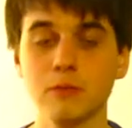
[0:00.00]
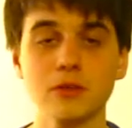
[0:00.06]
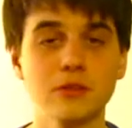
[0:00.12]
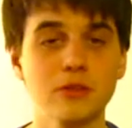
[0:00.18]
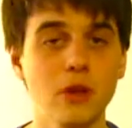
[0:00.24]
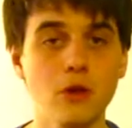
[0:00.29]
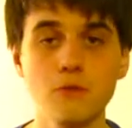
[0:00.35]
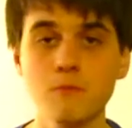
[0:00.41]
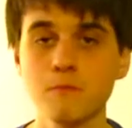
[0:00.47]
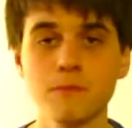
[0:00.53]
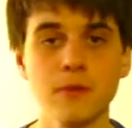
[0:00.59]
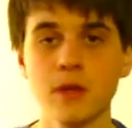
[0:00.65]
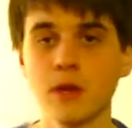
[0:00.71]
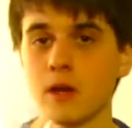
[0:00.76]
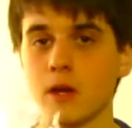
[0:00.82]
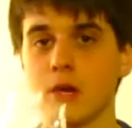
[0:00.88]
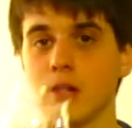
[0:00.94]
But no,
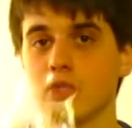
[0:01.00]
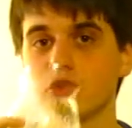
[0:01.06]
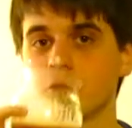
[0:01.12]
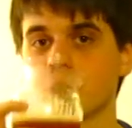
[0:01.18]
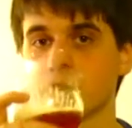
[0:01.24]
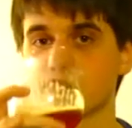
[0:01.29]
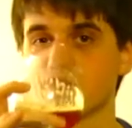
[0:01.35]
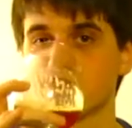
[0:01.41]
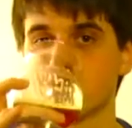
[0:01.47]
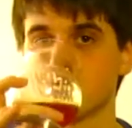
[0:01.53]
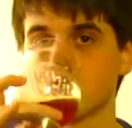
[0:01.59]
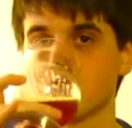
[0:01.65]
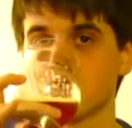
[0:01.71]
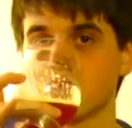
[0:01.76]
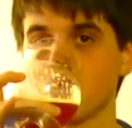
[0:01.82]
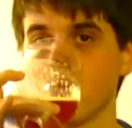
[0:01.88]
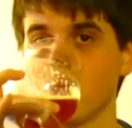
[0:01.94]
it drinks just
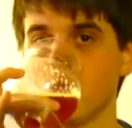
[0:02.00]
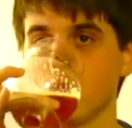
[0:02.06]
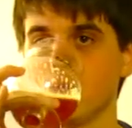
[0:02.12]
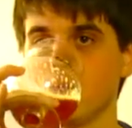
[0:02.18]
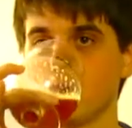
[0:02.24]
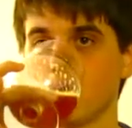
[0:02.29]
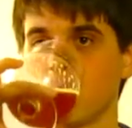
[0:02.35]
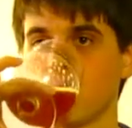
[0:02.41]
as well.